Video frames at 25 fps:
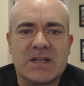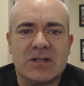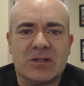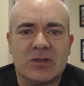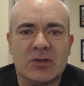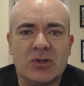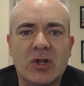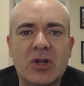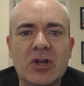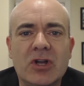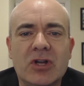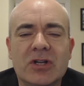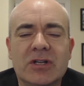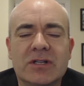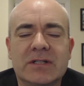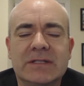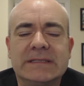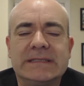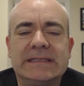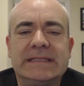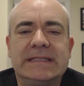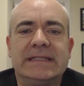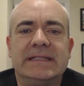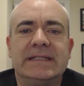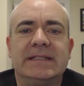
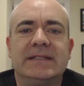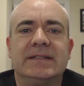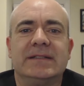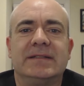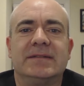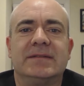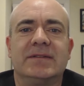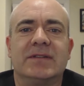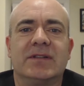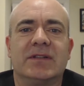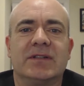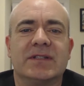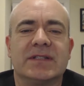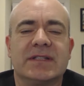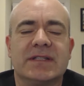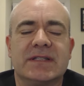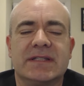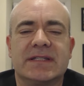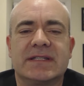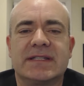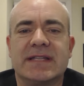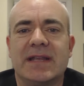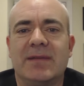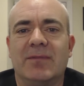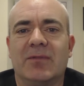along the
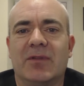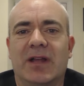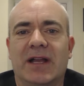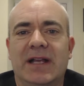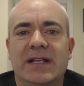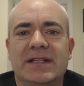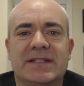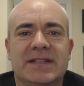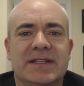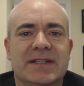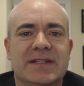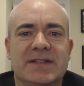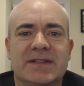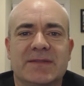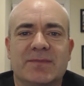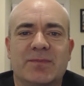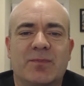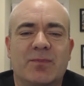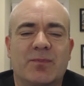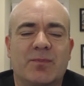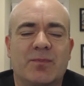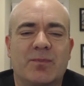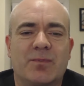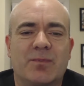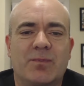same lines as
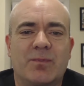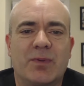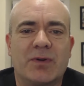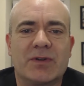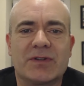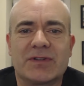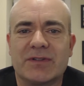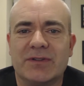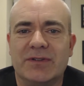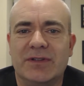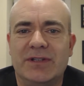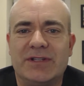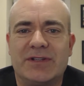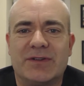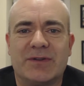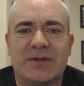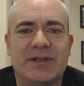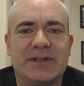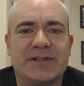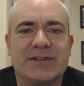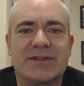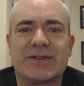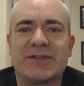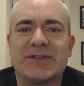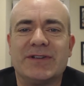personal
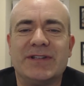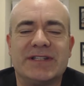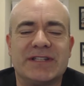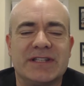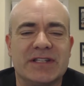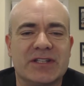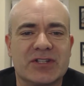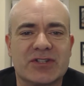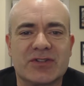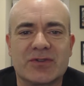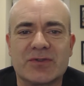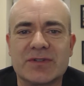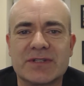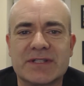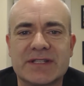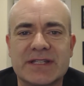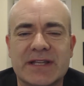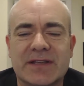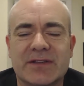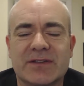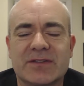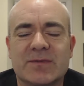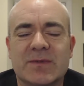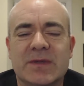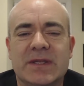injury attorneys and insurance
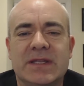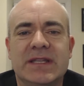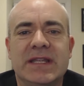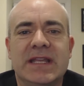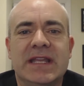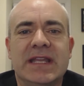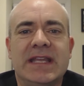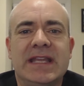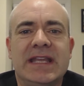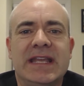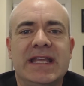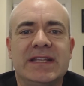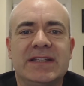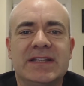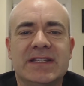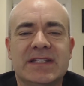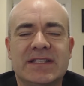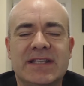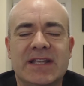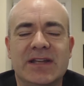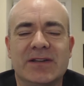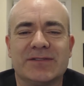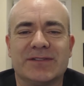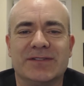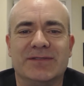salesmen, and
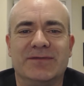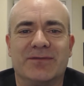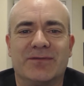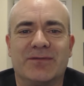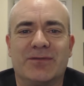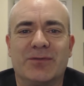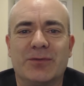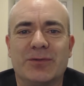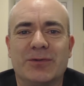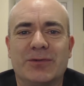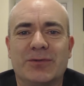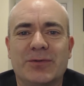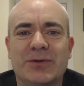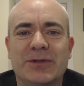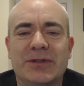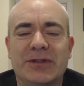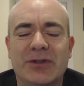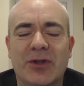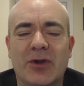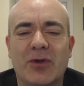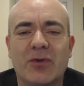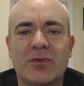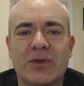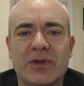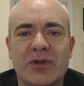just held it in really
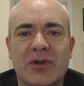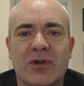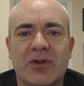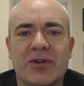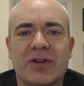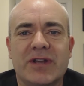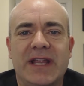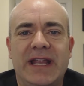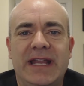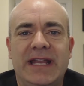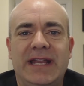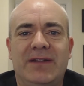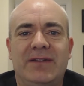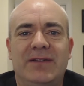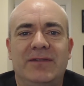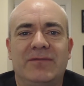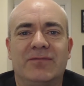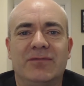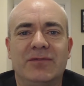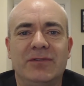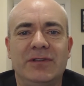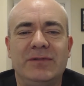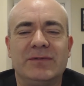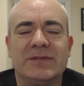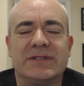low regard. And it
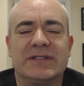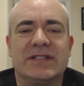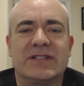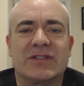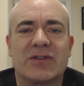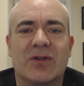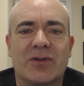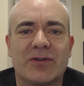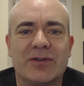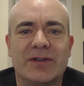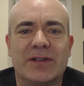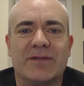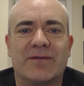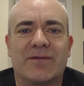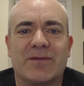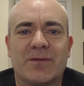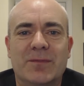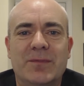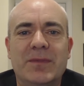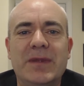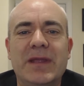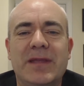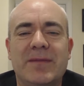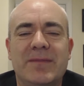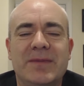really was disheartening for
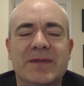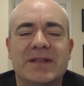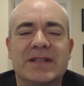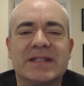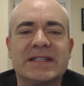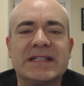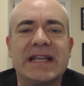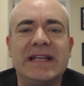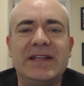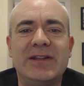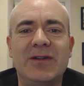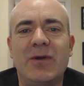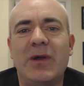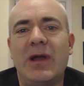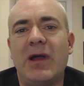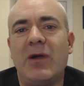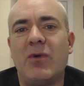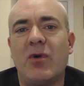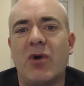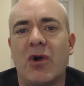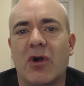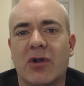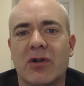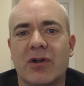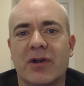me because I know how
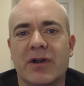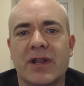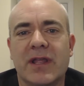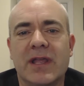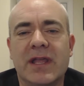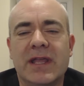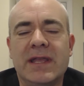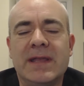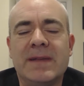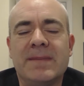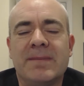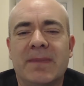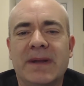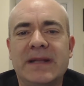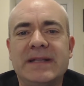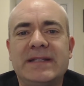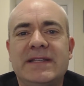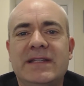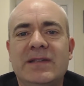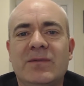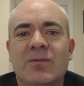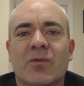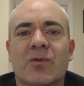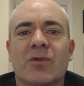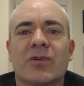hard my
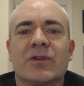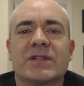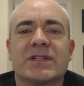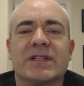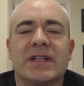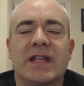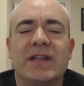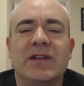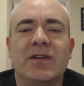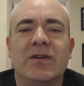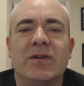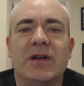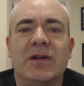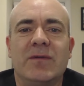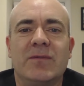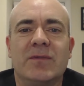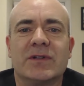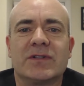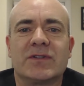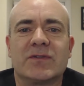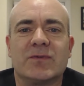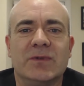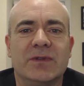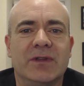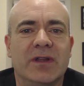team works and I know how
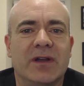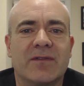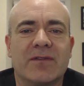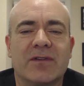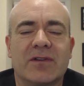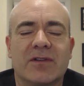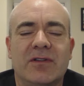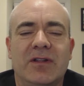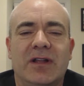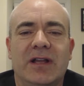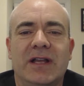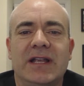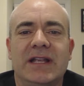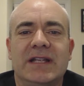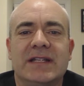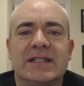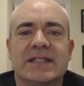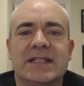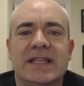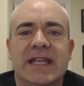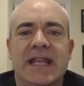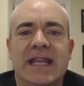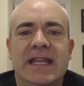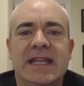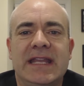much we love our
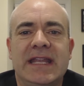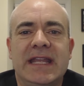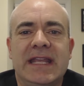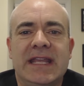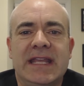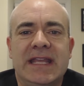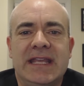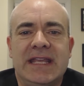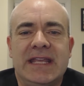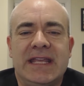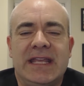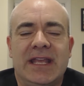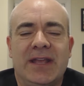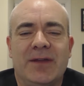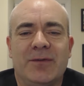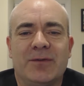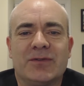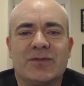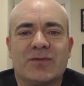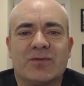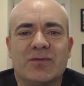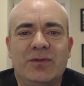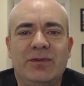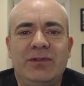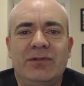clients. And it
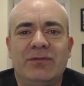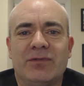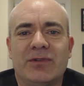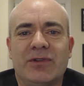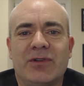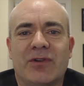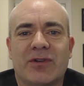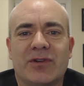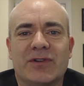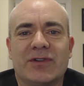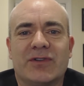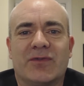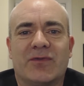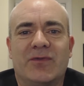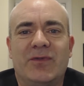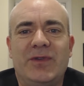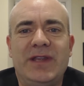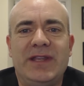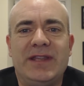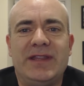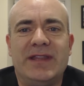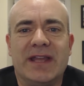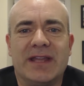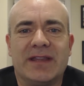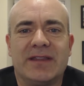was really hard to
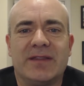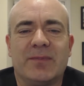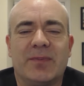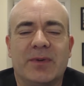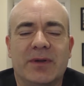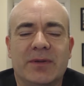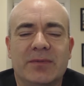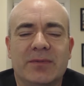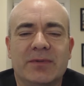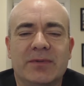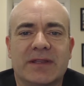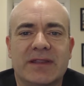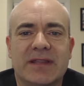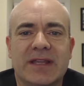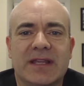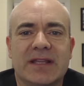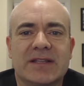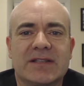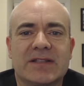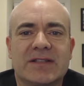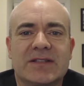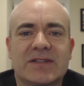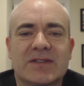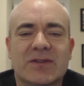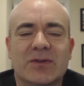read that the public
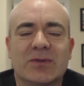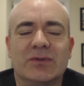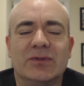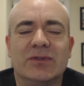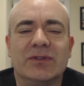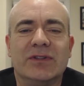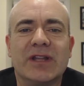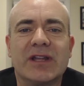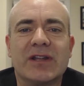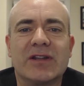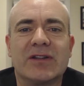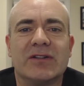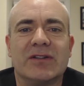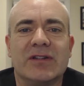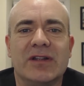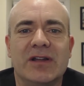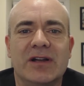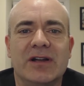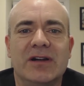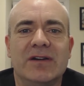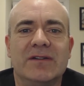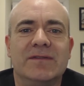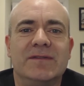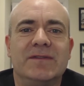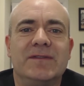thinks so little
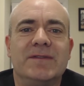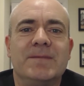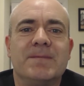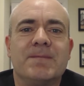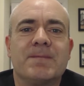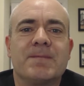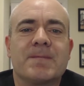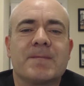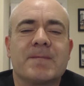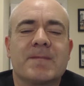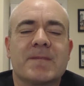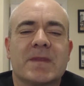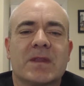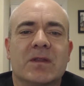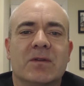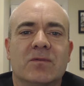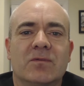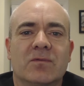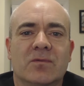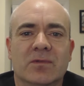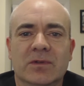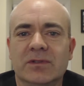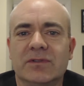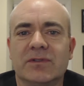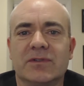of
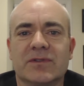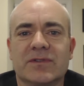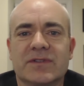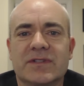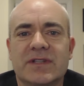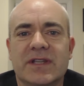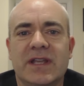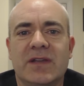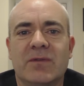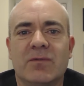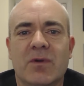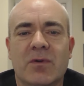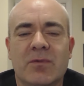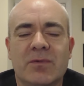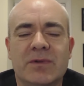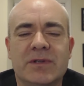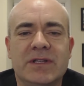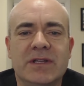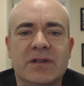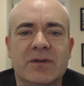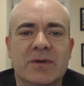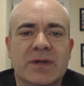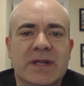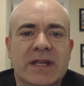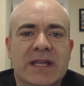realtors and what we
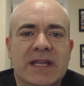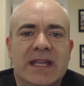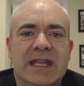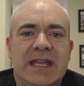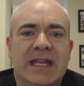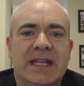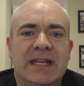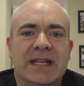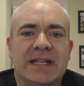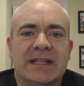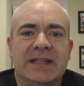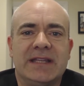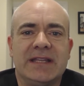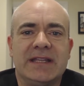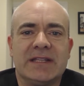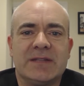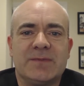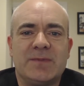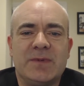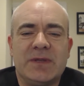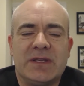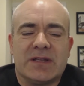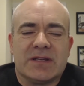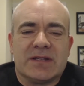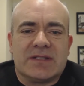do. And I think it's
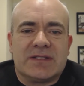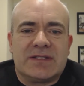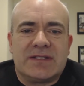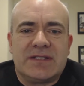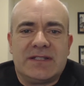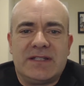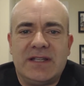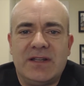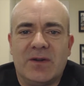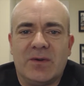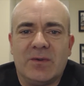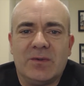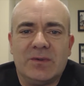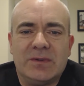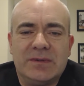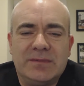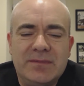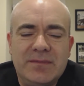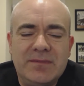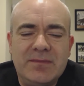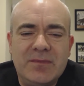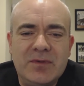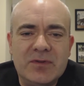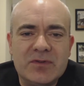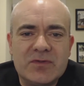because, you know,
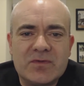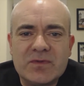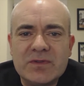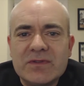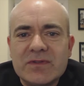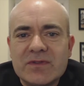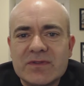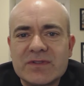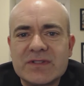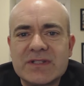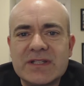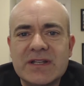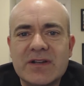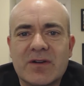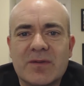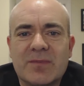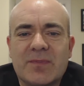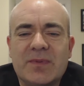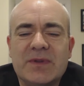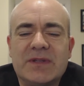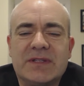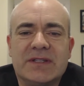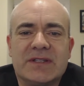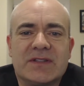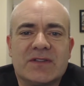most realtors in our
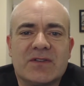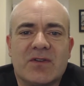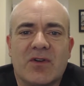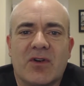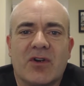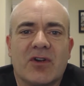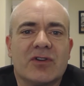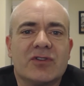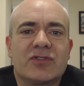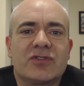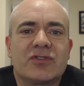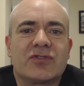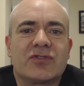business are